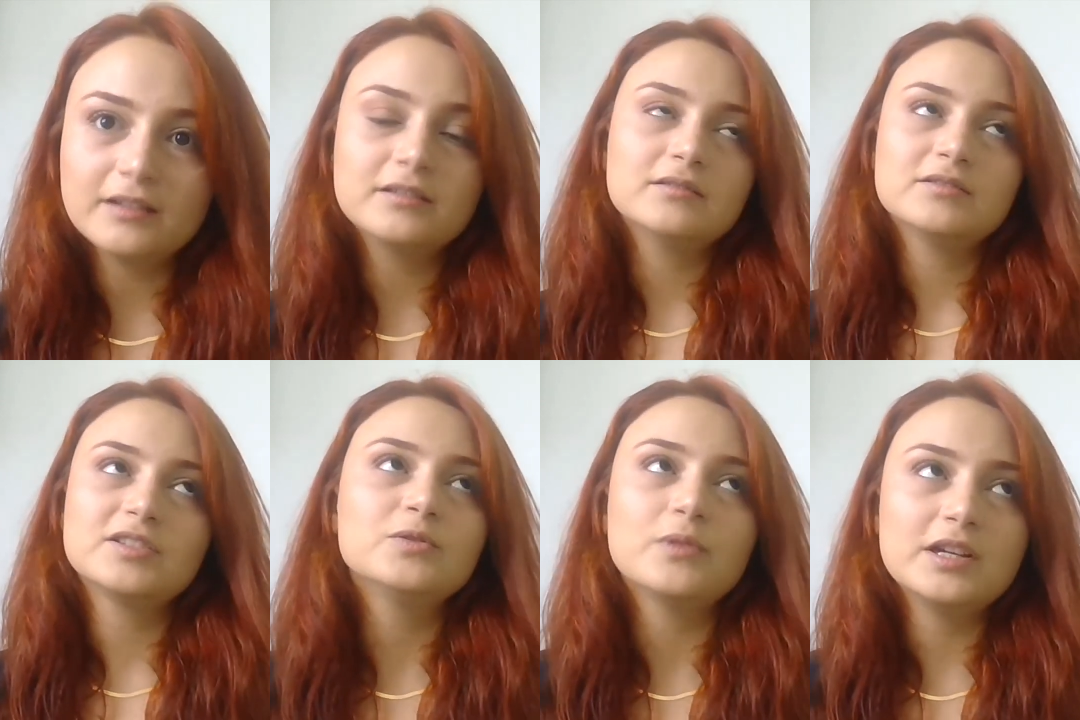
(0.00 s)
hard
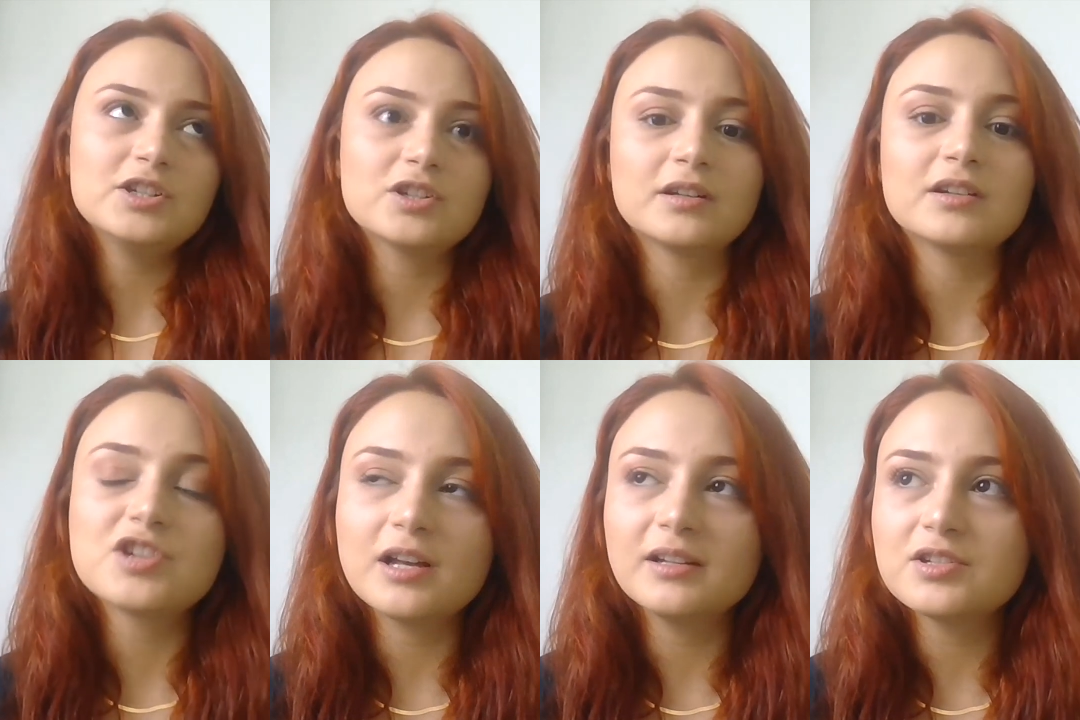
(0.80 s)

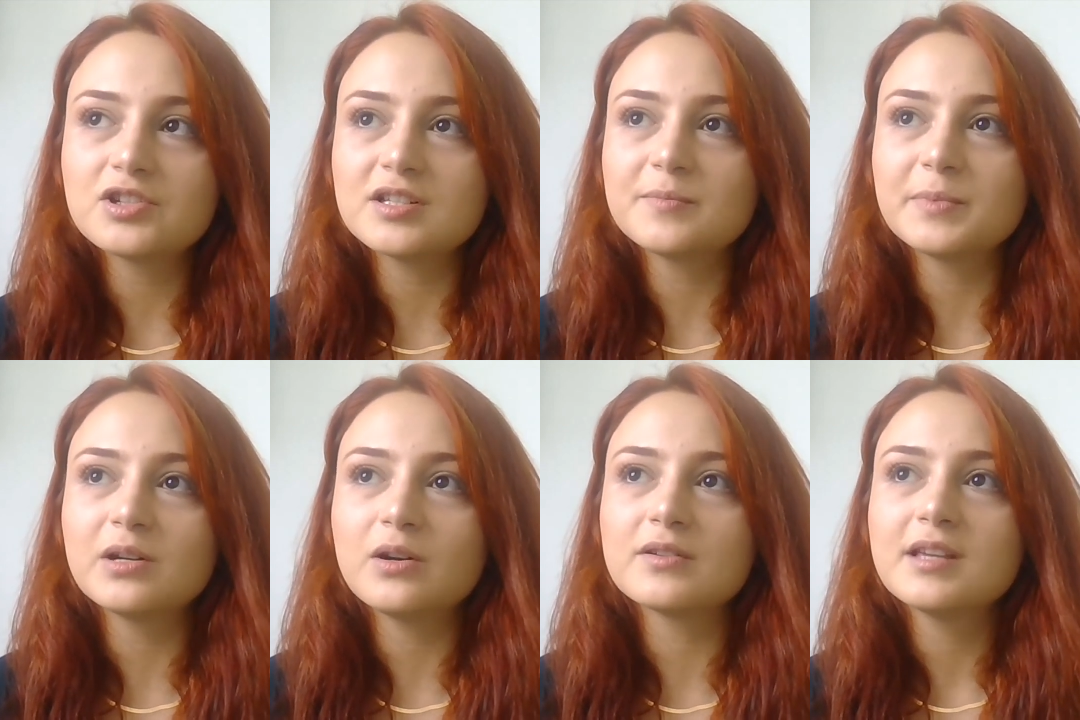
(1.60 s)
situation and
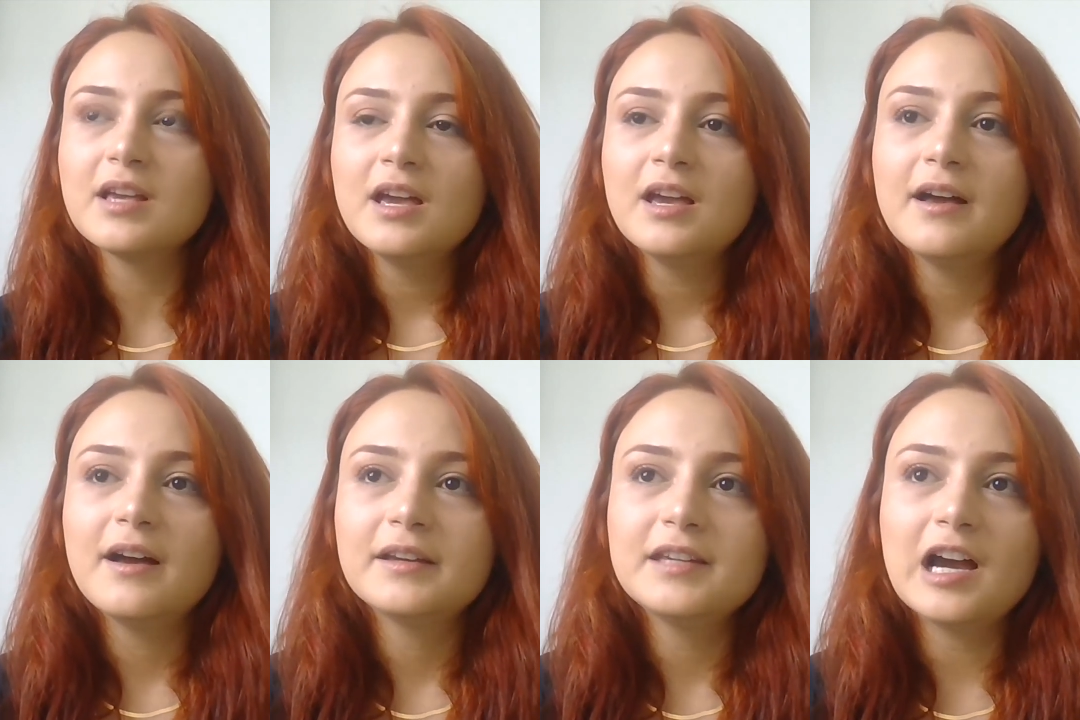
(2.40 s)
challenges because
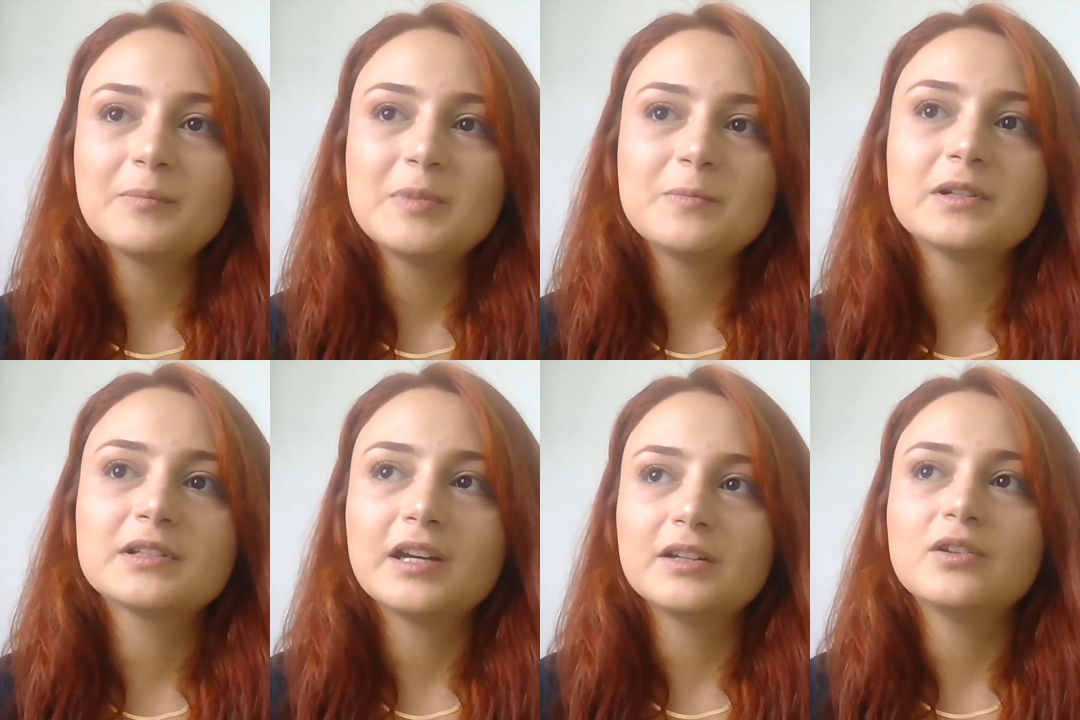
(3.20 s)
uh, young
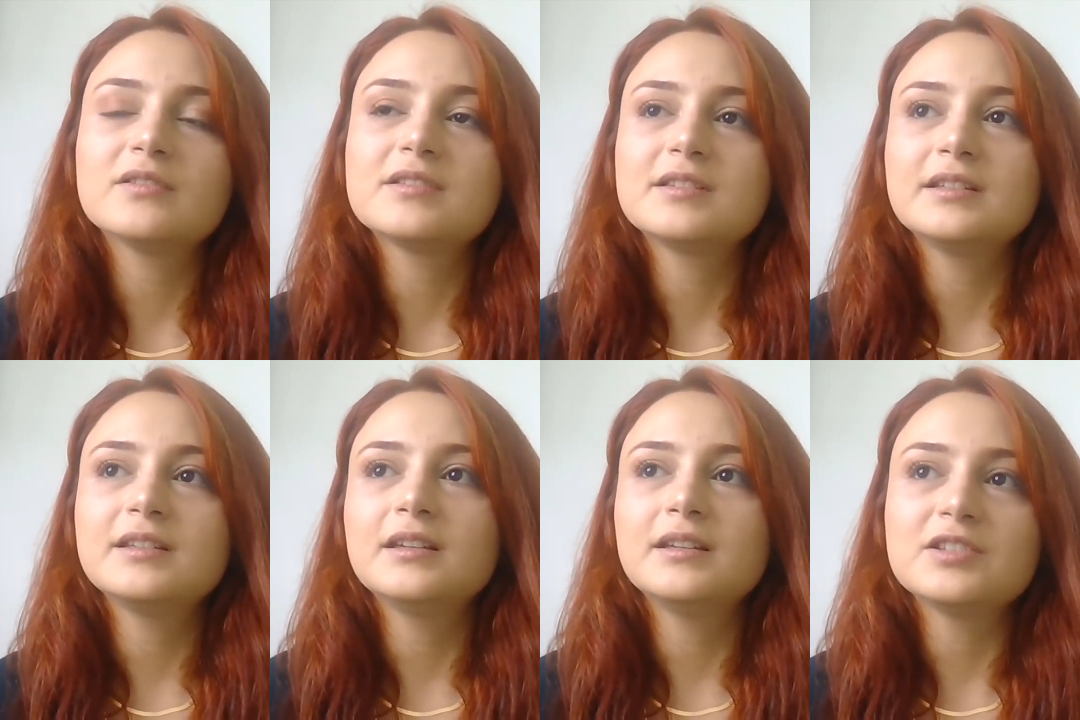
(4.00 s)
people cannot
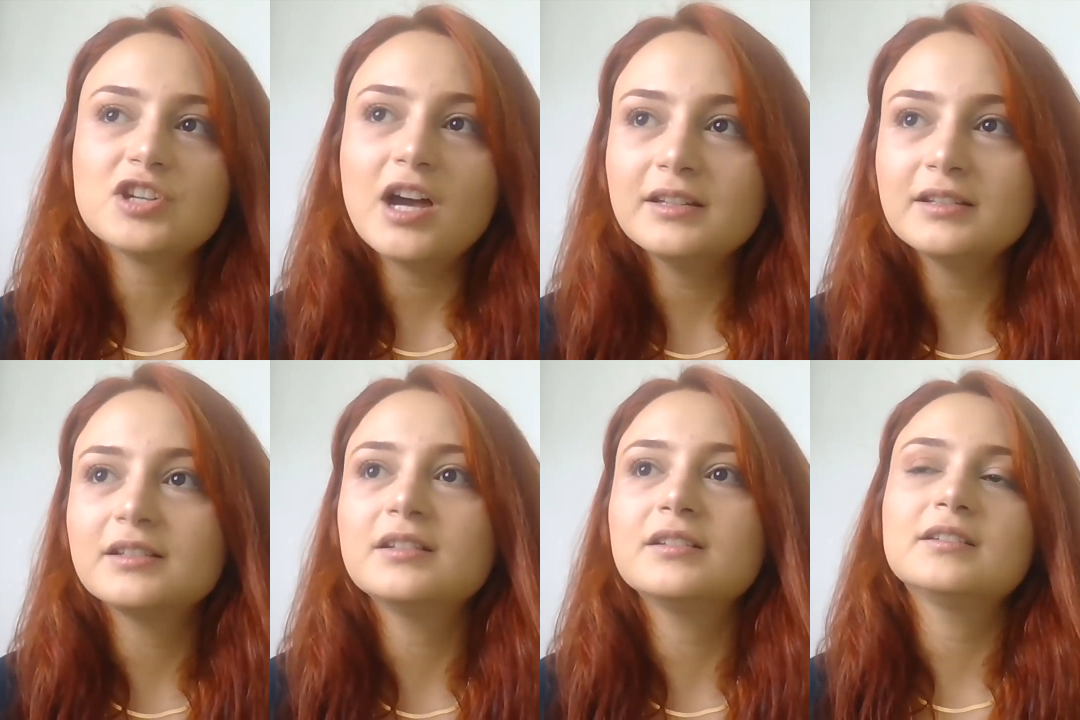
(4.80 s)
see each
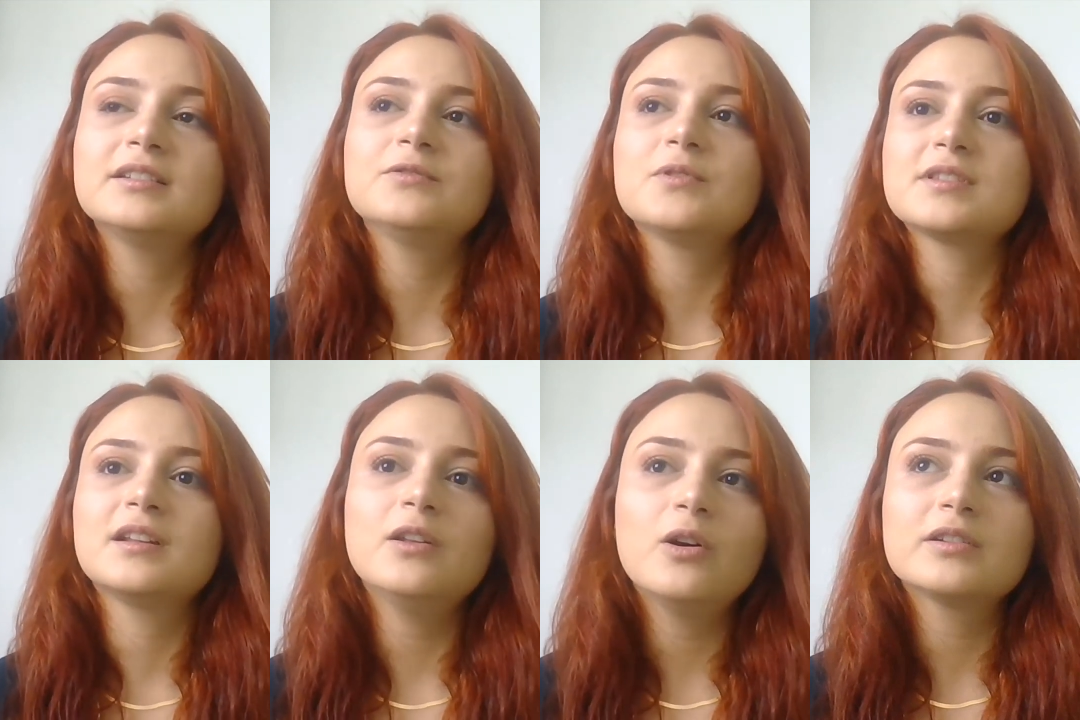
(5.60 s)
other.
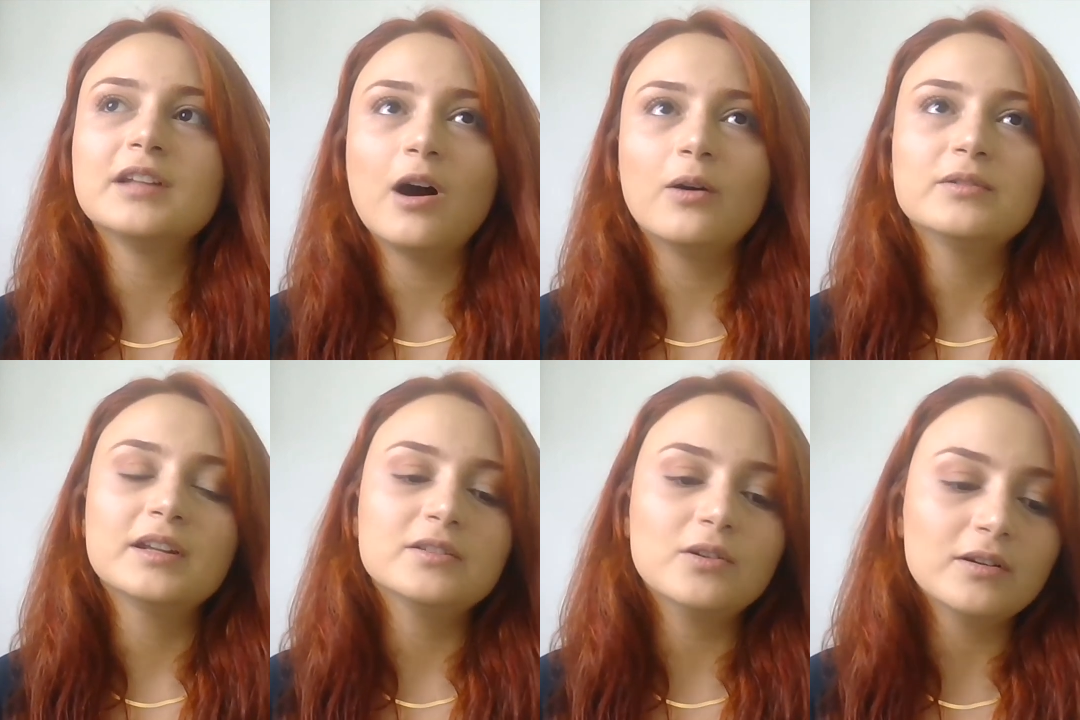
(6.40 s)
It was a
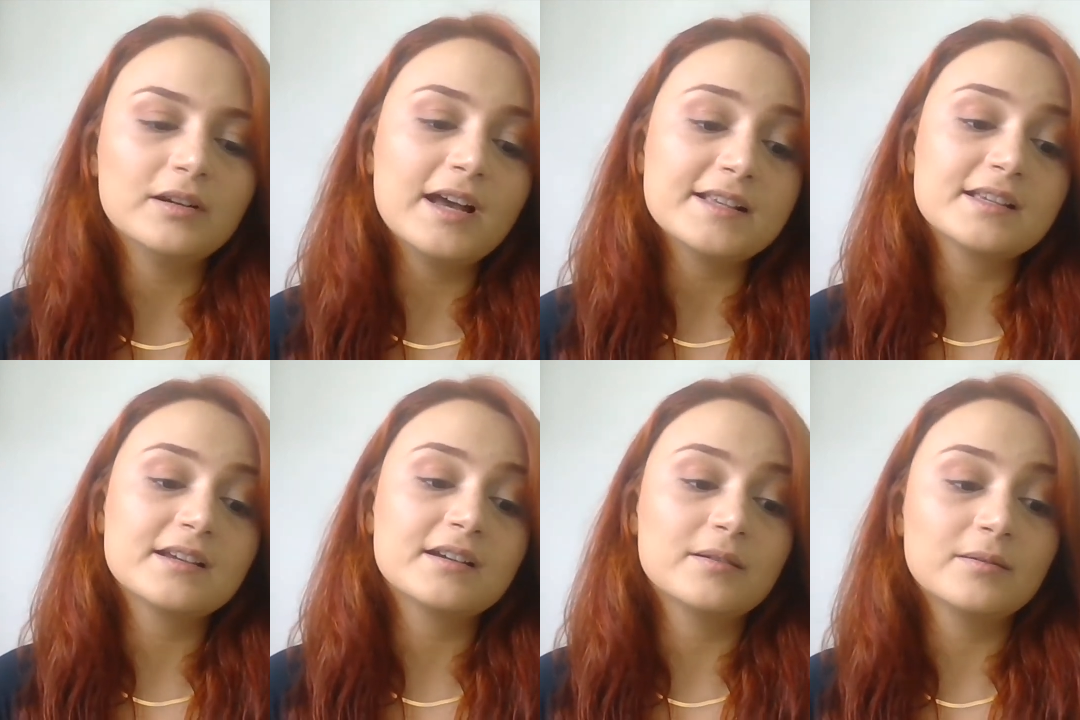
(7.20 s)
lockdown, and uh,
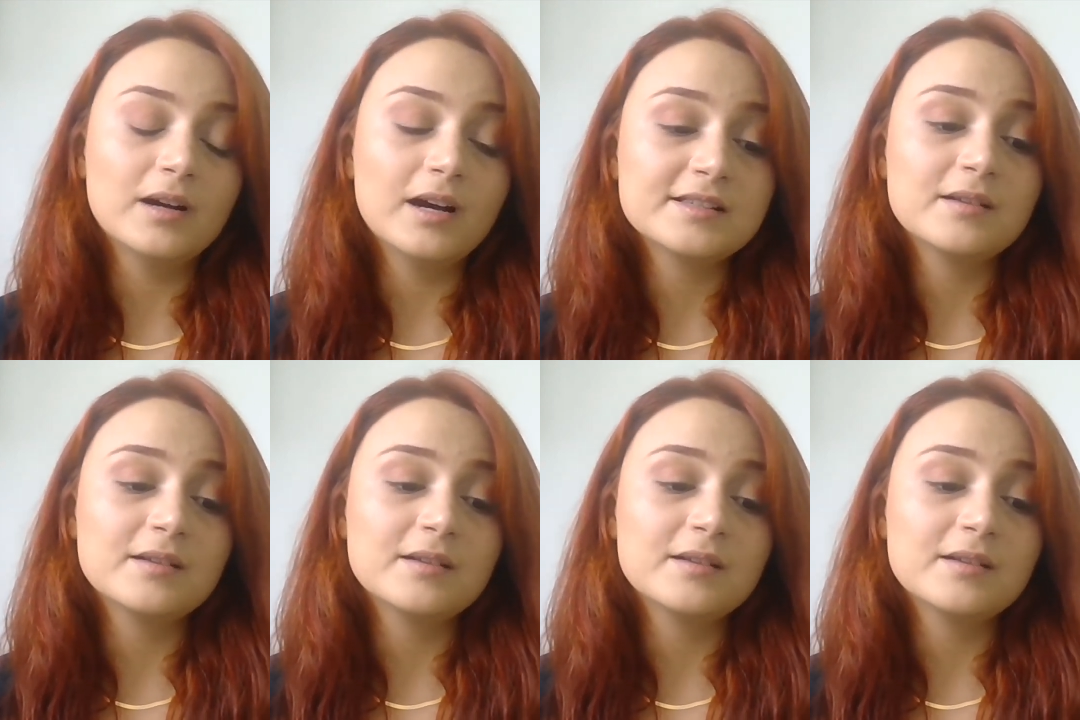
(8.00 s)
as a